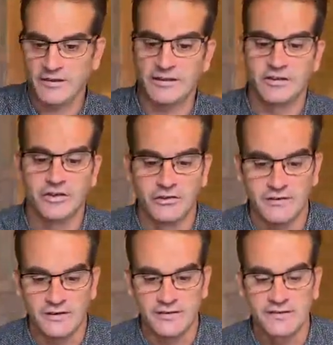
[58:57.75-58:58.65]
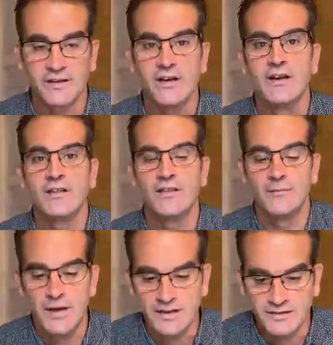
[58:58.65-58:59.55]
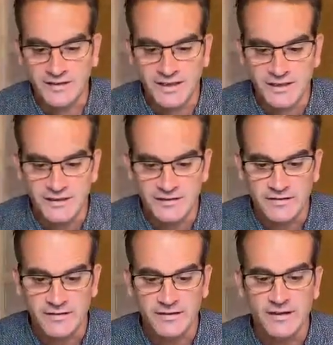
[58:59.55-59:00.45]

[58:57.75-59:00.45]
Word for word: the tourist the bus keys,